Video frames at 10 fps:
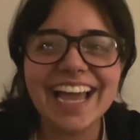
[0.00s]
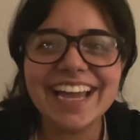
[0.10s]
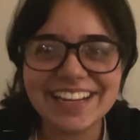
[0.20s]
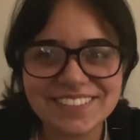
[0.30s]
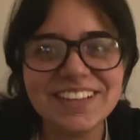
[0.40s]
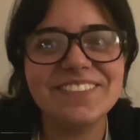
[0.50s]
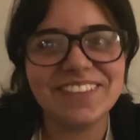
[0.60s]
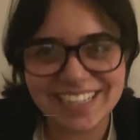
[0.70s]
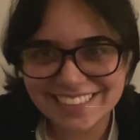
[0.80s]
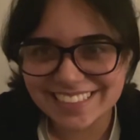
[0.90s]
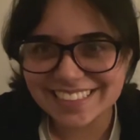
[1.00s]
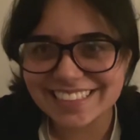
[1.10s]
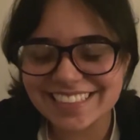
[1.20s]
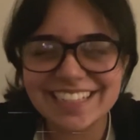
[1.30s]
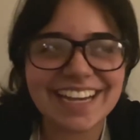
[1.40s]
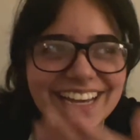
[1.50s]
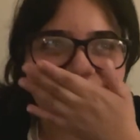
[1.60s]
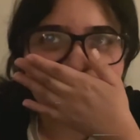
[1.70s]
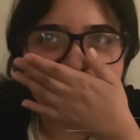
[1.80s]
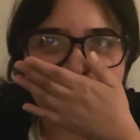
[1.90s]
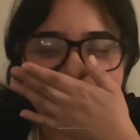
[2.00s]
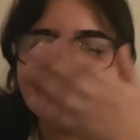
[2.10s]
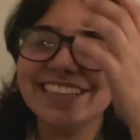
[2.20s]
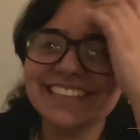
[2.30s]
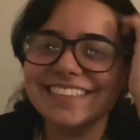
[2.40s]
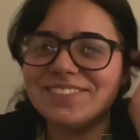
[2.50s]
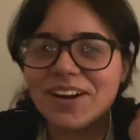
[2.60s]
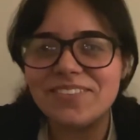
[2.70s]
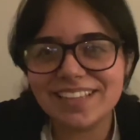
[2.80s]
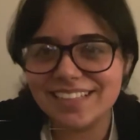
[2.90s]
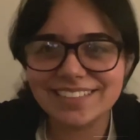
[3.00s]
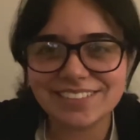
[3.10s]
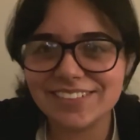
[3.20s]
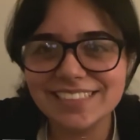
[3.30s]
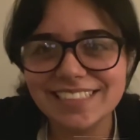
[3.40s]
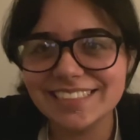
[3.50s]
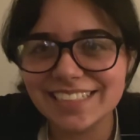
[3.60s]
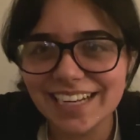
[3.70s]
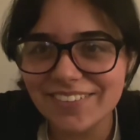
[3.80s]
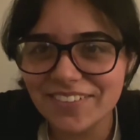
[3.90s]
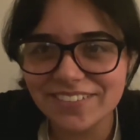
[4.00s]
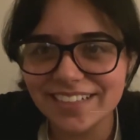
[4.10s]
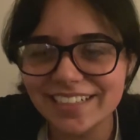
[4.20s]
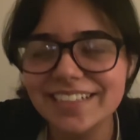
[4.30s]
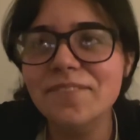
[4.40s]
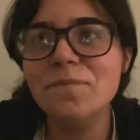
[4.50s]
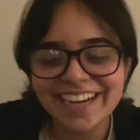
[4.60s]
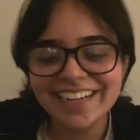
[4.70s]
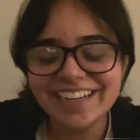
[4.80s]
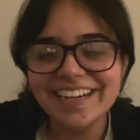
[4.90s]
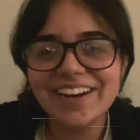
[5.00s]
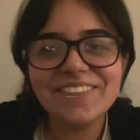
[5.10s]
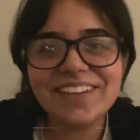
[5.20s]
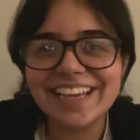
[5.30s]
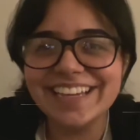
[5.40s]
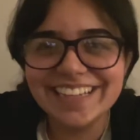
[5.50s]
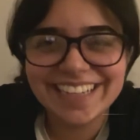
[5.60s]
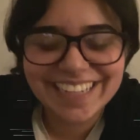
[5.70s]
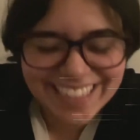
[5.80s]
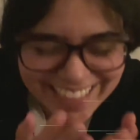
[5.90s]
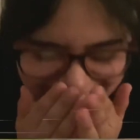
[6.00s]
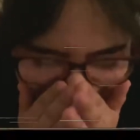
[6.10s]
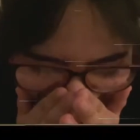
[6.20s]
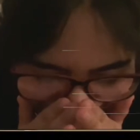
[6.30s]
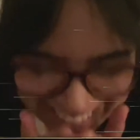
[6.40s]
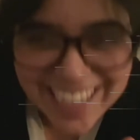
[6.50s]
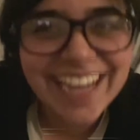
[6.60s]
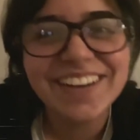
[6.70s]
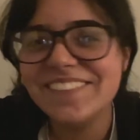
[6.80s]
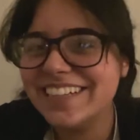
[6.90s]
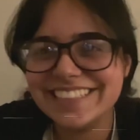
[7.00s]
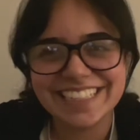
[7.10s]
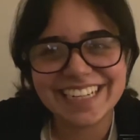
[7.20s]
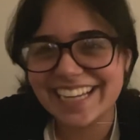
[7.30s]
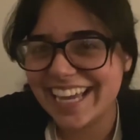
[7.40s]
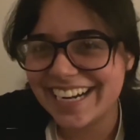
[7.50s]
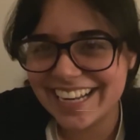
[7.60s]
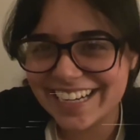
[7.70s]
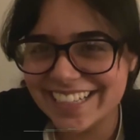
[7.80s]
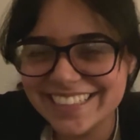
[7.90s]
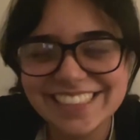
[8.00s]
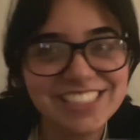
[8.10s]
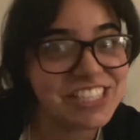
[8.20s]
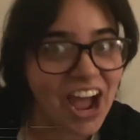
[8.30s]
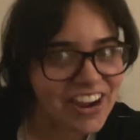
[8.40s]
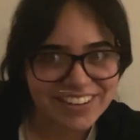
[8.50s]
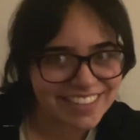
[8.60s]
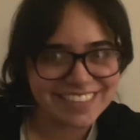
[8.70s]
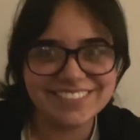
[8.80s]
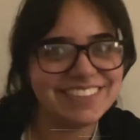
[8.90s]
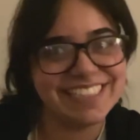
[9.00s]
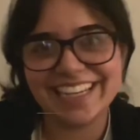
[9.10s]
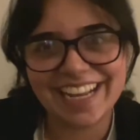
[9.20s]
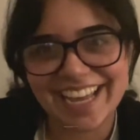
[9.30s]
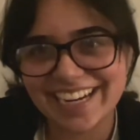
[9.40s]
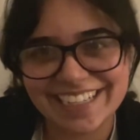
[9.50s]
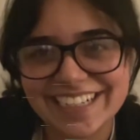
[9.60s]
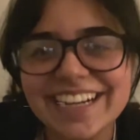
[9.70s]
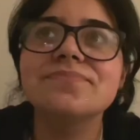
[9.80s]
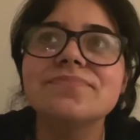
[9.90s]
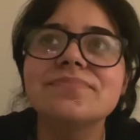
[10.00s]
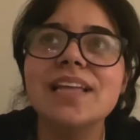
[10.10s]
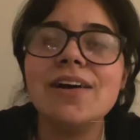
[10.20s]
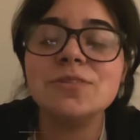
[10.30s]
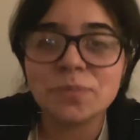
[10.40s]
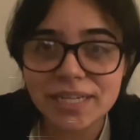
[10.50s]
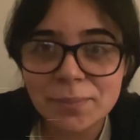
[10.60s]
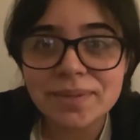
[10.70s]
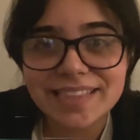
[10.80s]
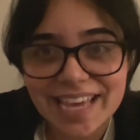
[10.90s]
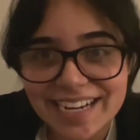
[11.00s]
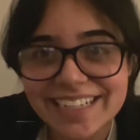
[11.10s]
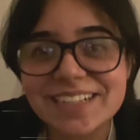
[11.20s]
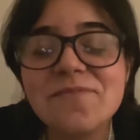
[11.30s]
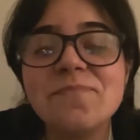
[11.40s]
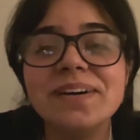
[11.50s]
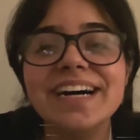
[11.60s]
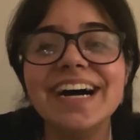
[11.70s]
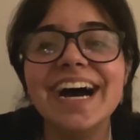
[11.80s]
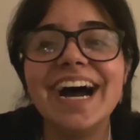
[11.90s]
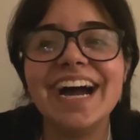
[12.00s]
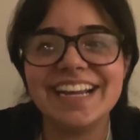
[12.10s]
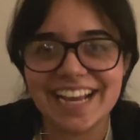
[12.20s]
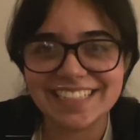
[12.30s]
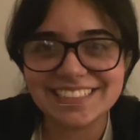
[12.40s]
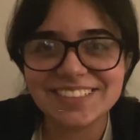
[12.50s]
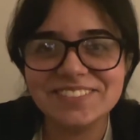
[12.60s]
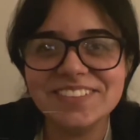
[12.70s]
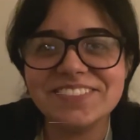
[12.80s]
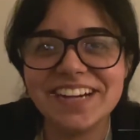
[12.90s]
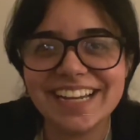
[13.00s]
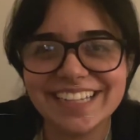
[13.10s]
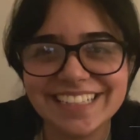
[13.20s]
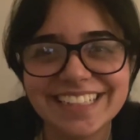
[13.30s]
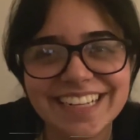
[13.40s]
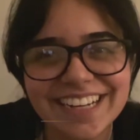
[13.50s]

And we went. And this is probably the craziest thing I've ever done. We we didn't get in. Shocker. We didn't get in. I was pretty pathetic, but I asked them if I could